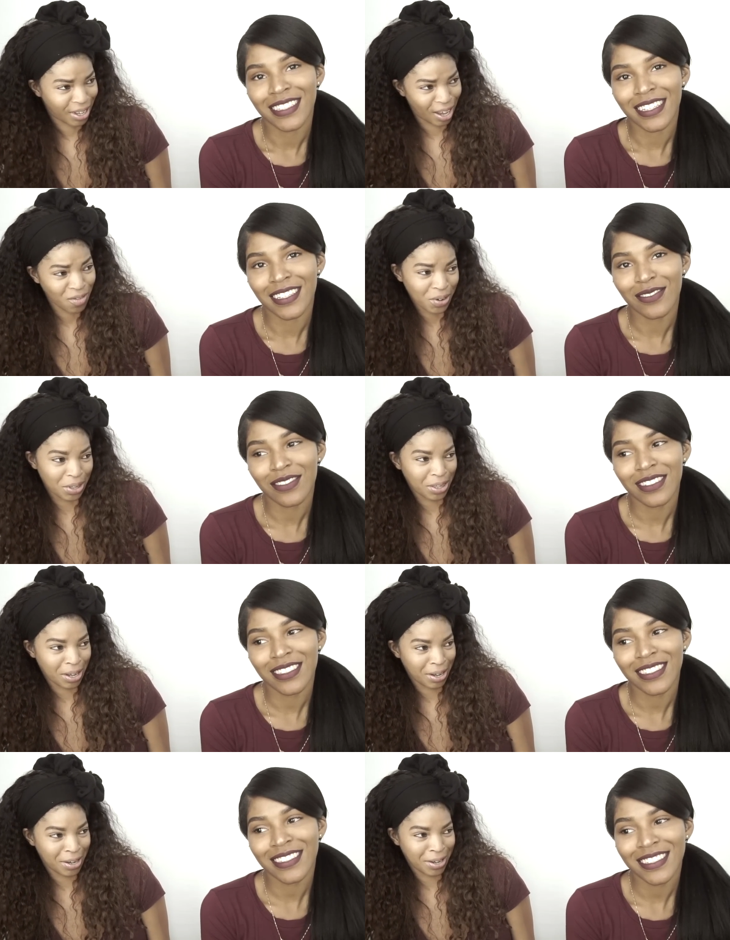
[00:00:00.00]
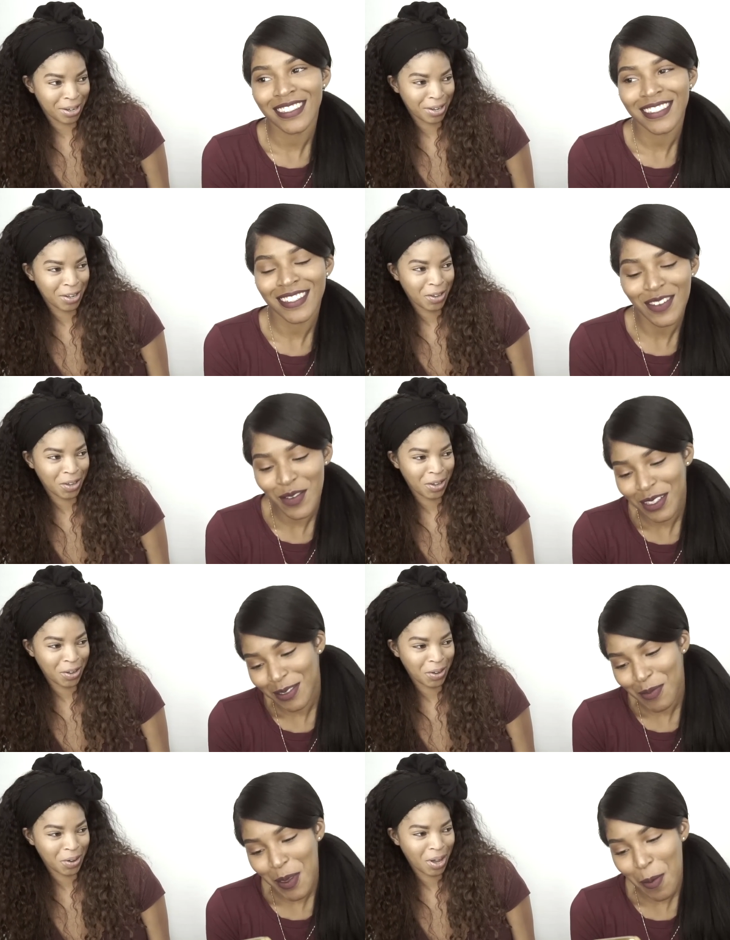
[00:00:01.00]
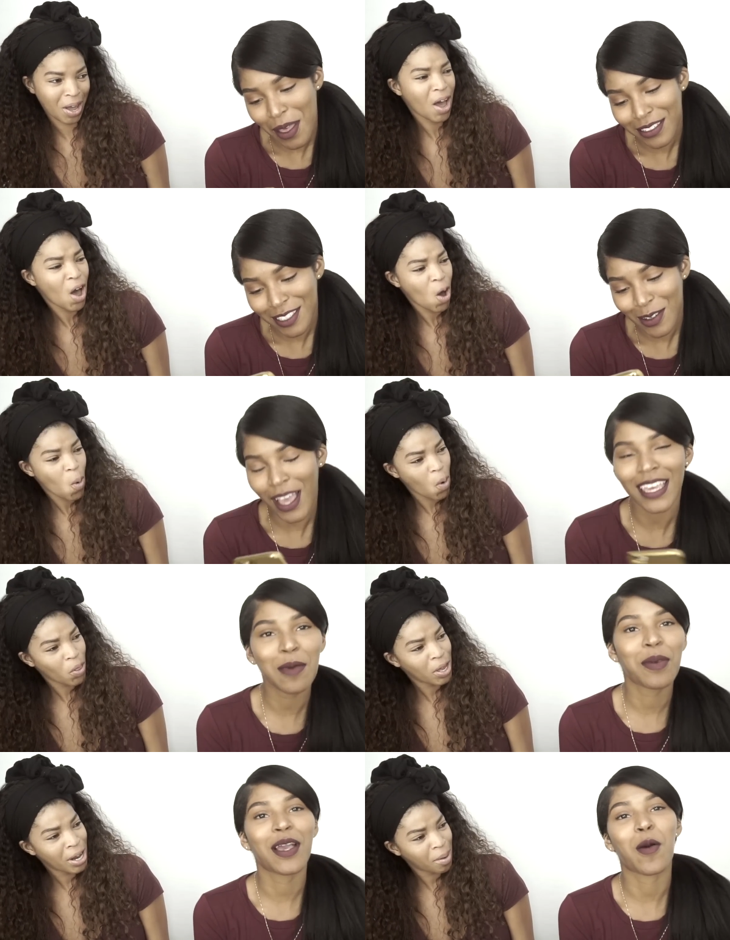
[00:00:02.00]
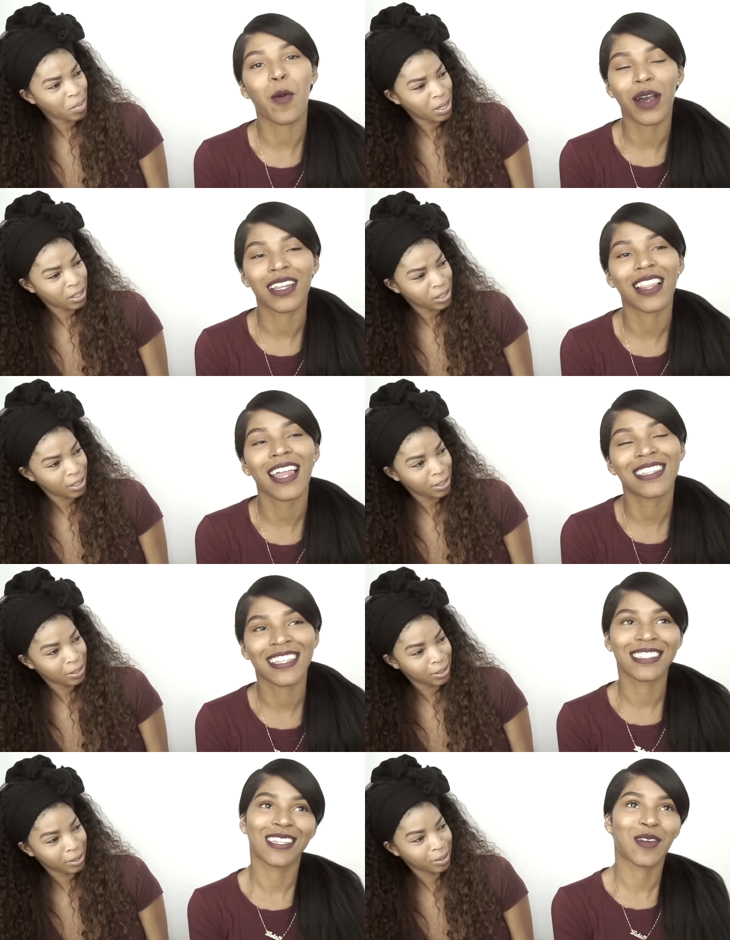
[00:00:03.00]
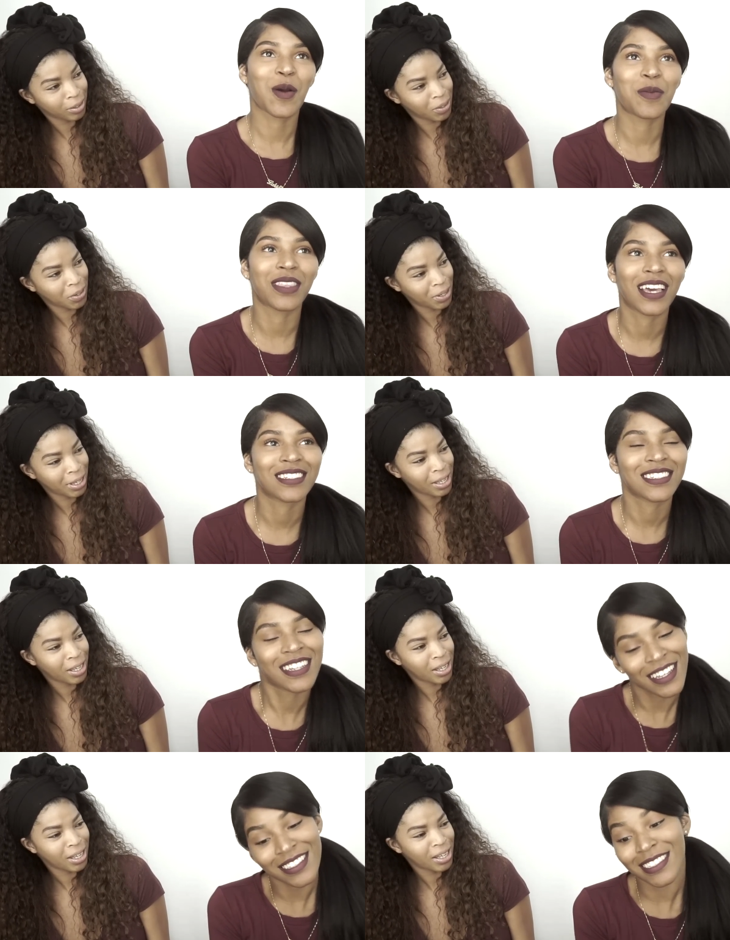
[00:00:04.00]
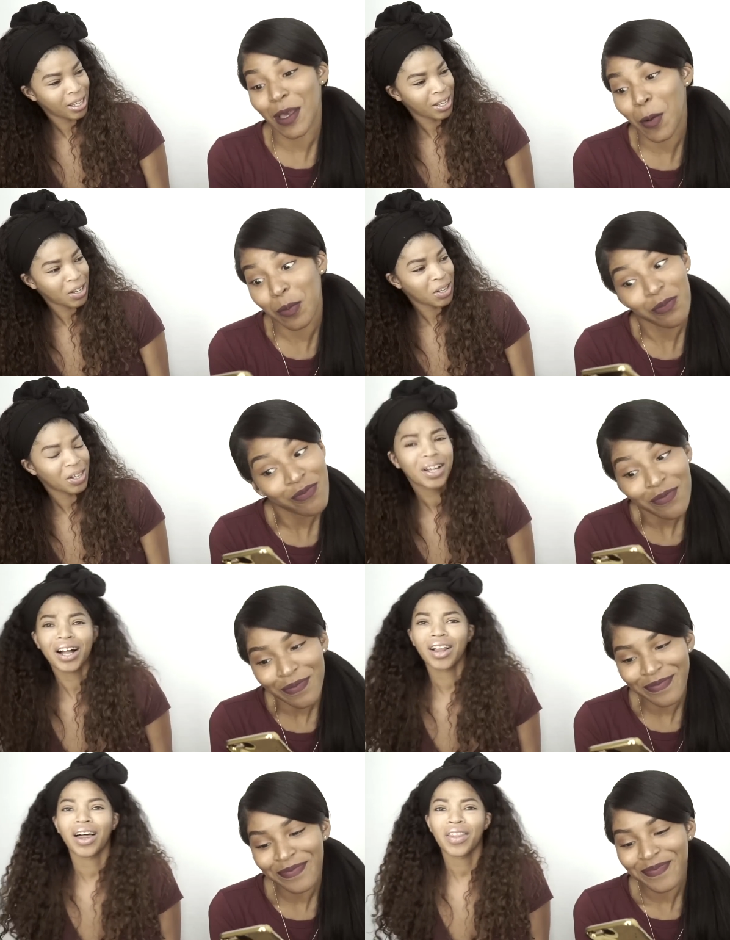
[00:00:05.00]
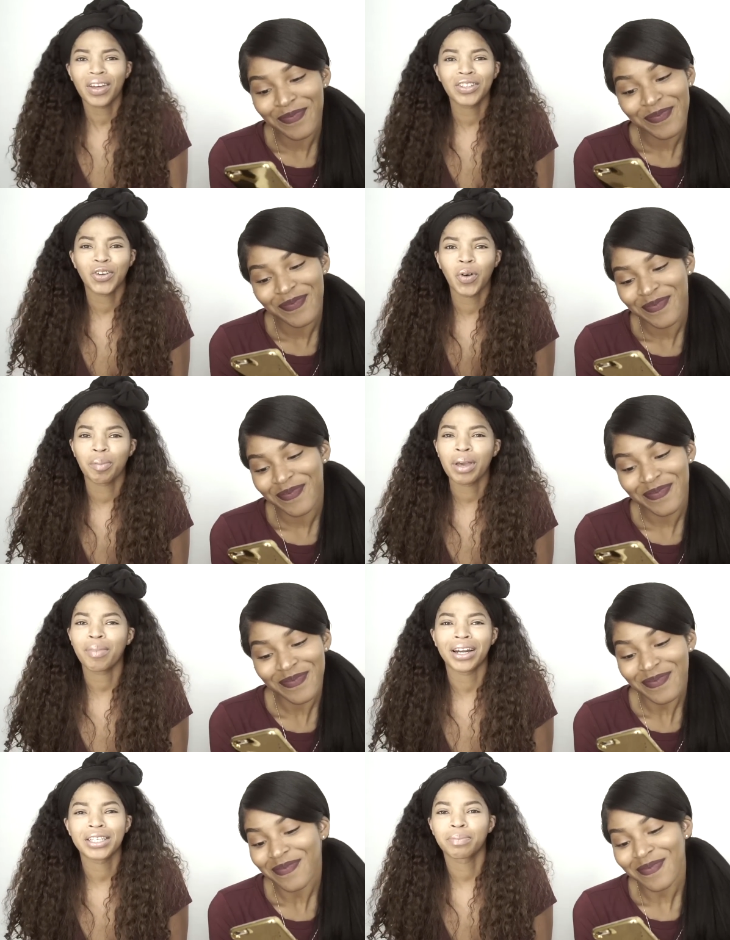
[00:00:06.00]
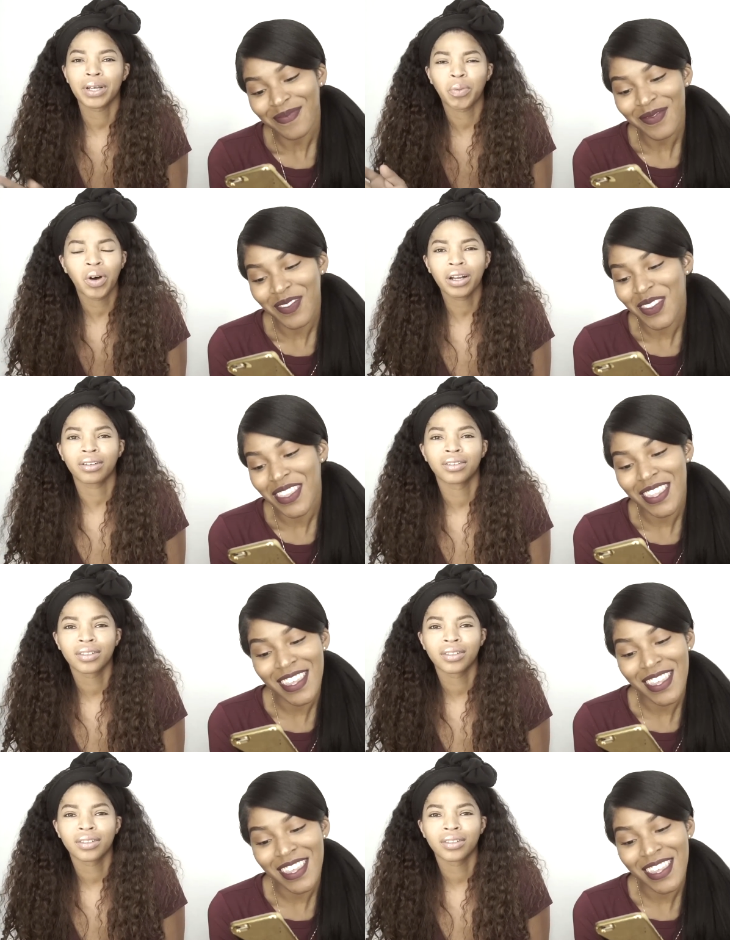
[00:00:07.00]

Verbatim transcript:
Speaker 1: Everything annoys me about you. I can't pick one. A lot of things annoy me that she does, so.
Speaker 2: A lot of things annoy me, but I just picked one.